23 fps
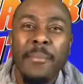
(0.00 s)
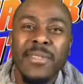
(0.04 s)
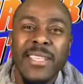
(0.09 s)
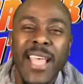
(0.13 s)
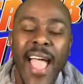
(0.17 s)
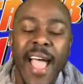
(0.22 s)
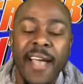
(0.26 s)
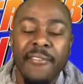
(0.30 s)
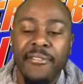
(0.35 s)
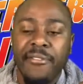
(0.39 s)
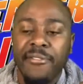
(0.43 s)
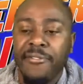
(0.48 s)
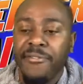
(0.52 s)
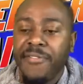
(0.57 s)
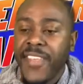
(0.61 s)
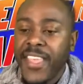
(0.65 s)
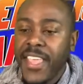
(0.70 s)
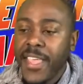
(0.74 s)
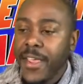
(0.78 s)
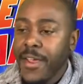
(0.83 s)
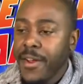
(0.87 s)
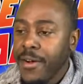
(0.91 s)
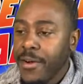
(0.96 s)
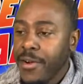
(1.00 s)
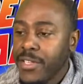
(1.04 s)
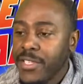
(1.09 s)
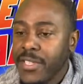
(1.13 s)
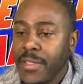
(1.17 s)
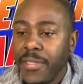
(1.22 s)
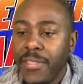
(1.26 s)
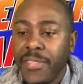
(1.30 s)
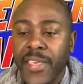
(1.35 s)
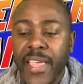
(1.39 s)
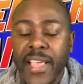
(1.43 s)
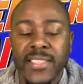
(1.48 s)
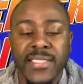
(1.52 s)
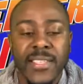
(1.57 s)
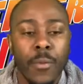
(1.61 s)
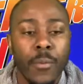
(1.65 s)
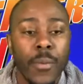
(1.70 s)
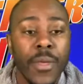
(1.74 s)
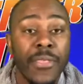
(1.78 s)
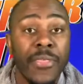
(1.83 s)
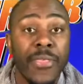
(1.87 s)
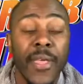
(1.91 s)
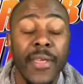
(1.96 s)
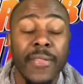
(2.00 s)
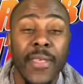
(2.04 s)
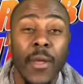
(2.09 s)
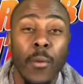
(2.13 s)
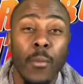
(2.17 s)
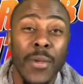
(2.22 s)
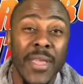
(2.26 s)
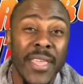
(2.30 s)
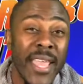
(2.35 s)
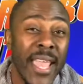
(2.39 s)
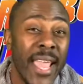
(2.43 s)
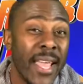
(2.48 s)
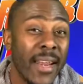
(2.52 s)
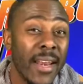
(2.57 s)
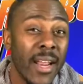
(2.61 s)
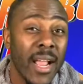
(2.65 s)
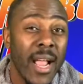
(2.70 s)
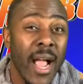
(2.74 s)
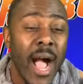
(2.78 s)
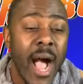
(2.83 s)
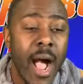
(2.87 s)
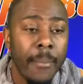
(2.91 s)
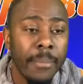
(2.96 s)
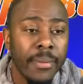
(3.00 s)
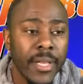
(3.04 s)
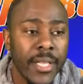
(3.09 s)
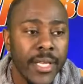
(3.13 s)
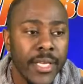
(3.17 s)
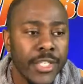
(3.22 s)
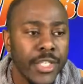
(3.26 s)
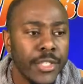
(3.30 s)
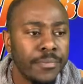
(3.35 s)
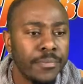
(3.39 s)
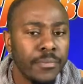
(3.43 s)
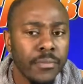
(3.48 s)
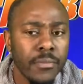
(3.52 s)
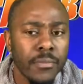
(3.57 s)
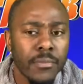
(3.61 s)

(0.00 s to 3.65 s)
have fears and things that we think that we can't accomplish.